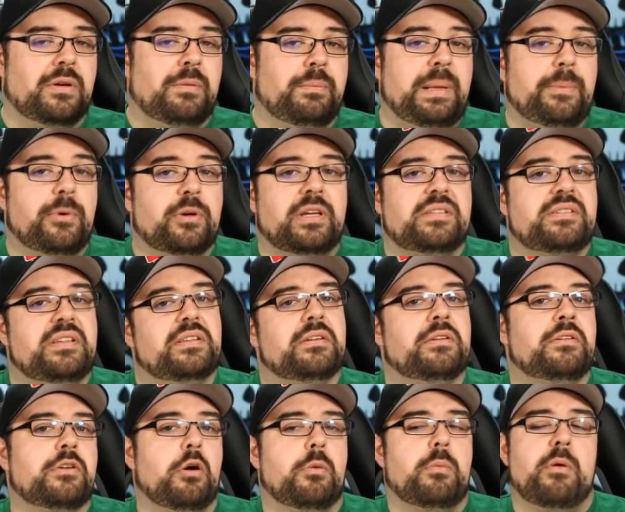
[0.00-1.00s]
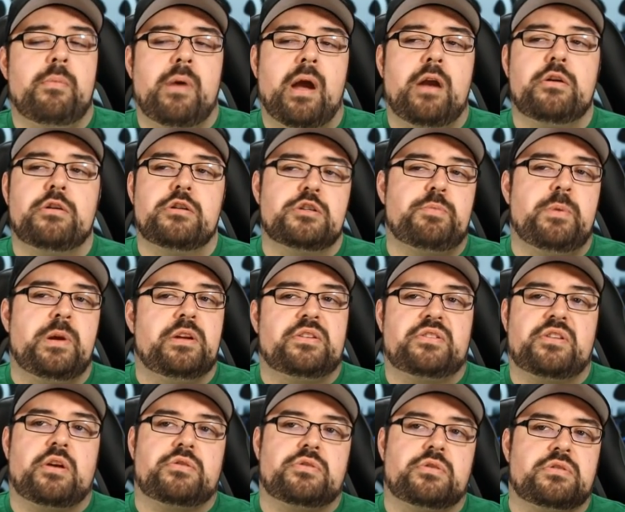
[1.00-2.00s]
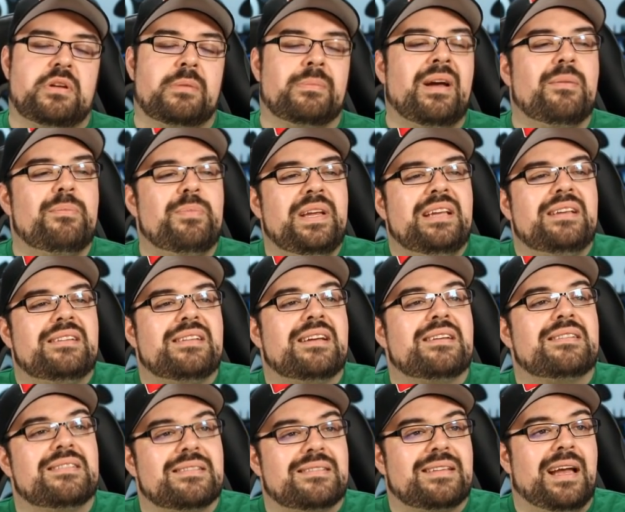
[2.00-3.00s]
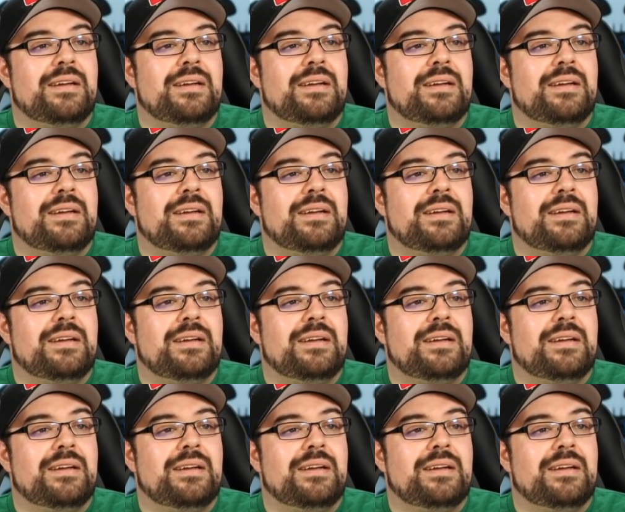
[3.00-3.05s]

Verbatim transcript: And people could sit there and go, but Matt, you're just being sexist. I'm not being sexist.